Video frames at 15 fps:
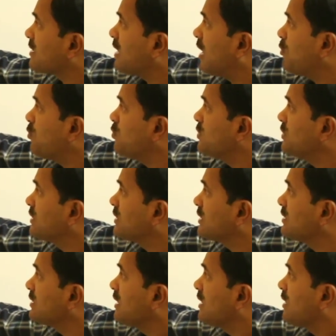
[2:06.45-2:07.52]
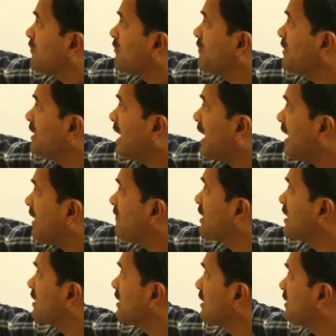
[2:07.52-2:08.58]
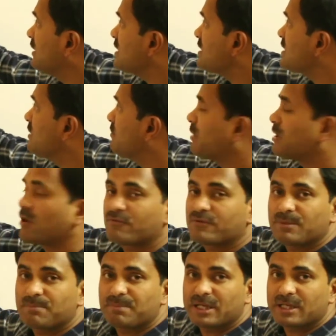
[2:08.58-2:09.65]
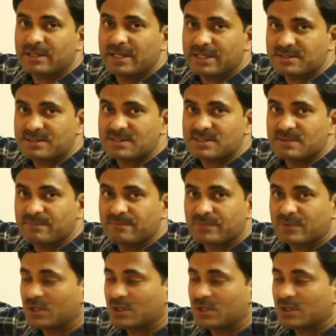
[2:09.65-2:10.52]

count will having this number of the platelets.